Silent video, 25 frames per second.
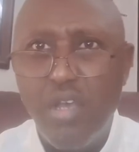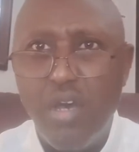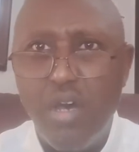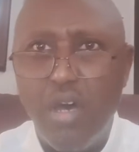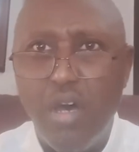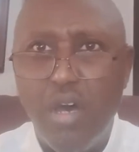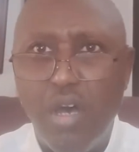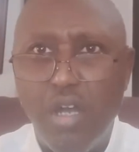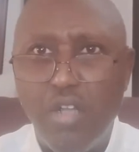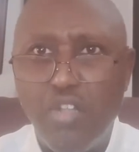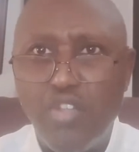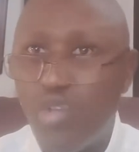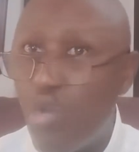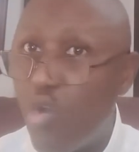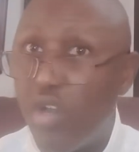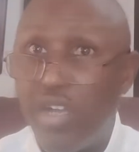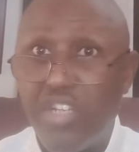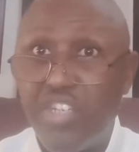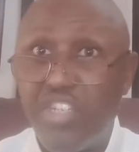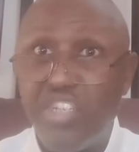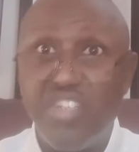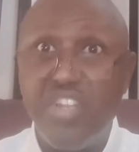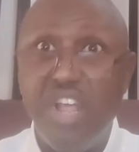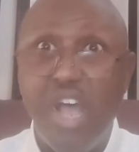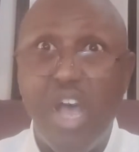uh, uh,
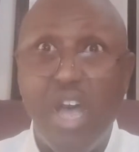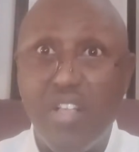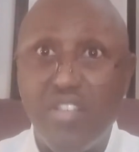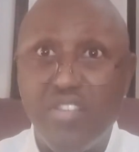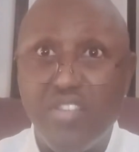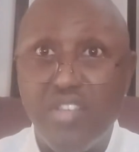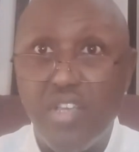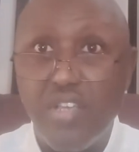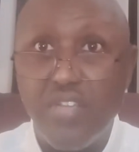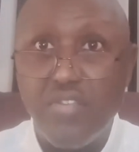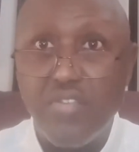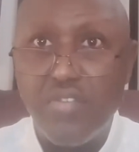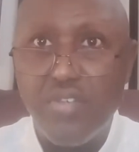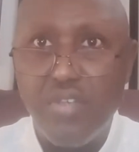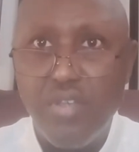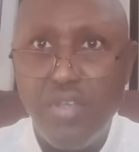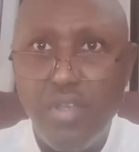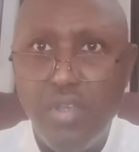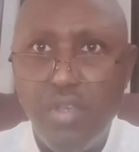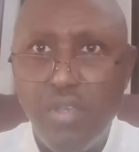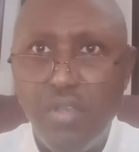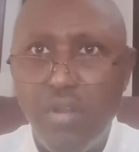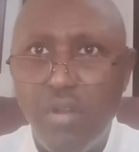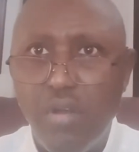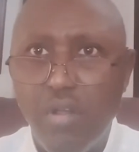talking just nonsense.
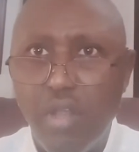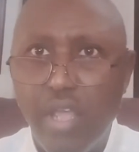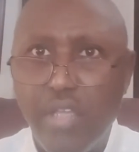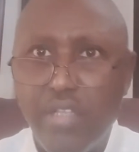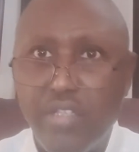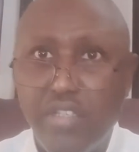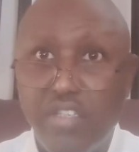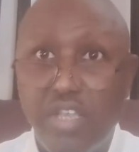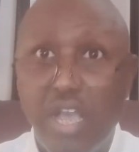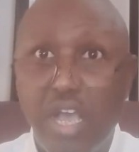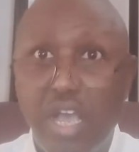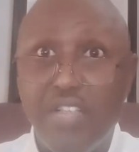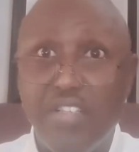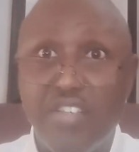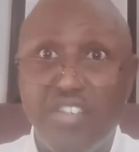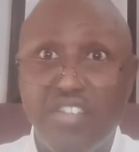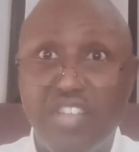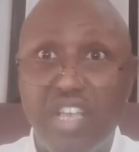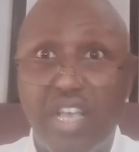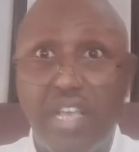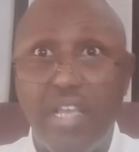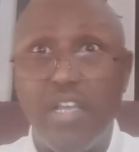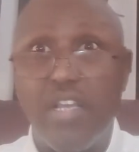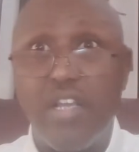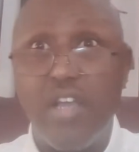You know, like this guy's the
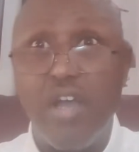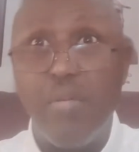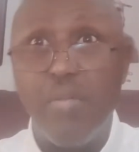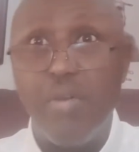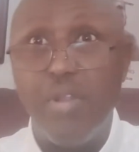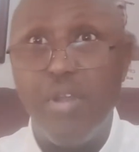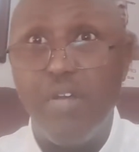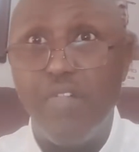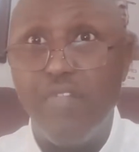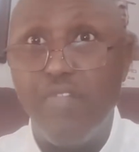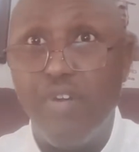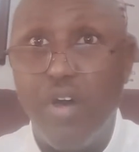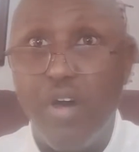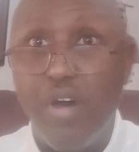second coming of